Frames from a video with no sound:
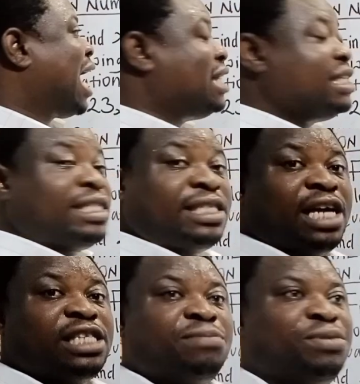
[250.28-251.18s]
I did
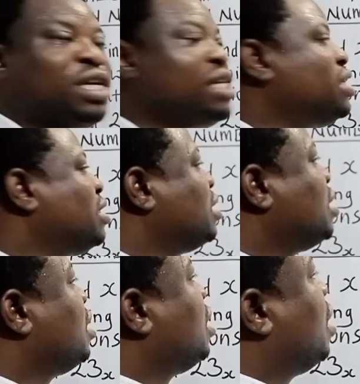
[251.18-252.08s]
say in the beginning,
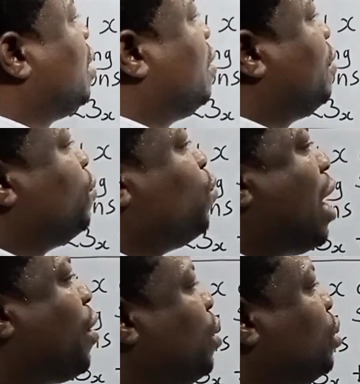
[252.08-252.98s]
we
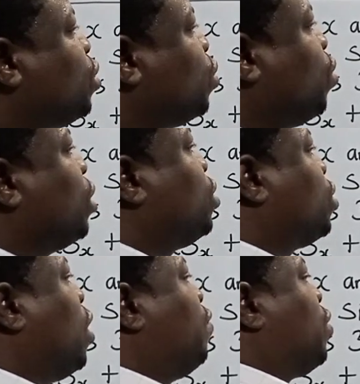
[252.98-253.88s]
are going to what?
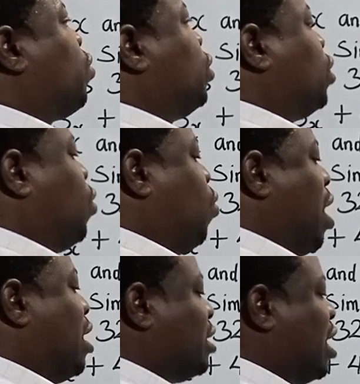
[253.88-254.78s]
Solve equation
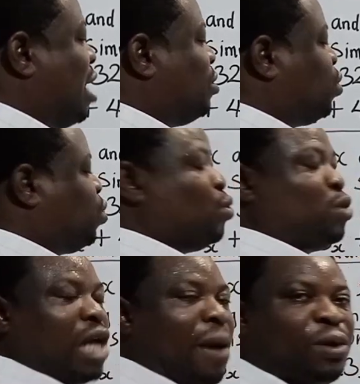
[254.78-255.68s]
1 and 2
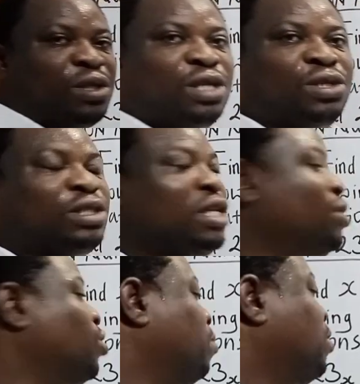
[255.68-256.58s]

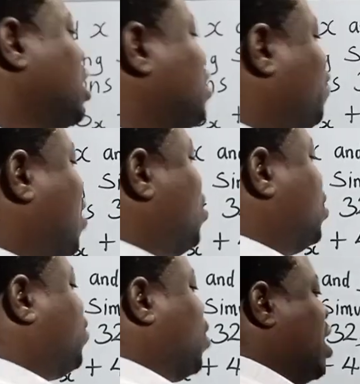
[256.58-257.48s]
simultaneously to obtain the
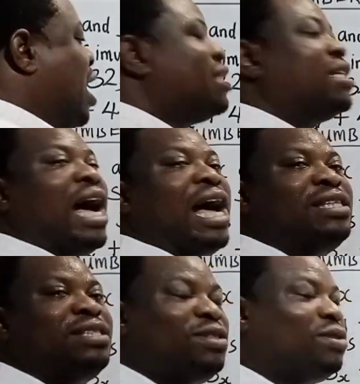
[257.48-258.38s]
values for x
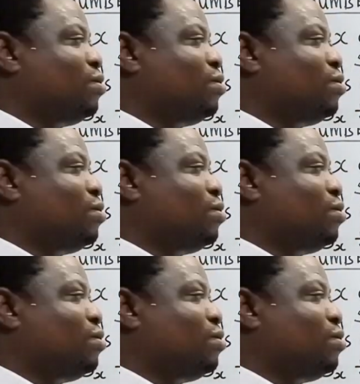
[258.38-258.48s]
and